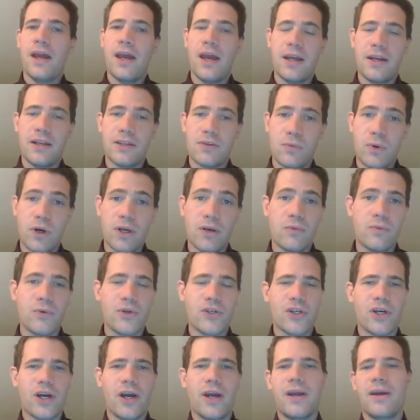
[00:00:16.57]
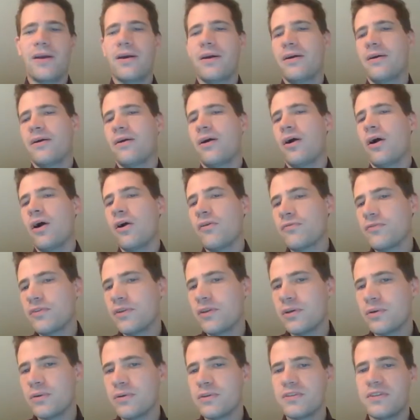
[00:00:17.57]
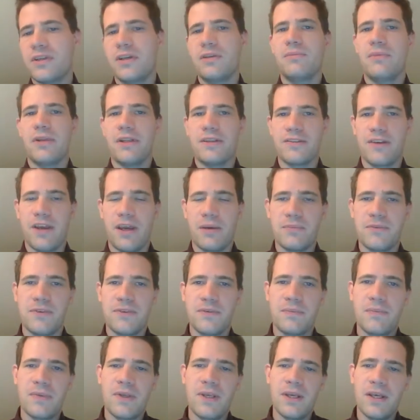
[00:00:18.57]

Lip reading: and it's one which I often use in blitz games.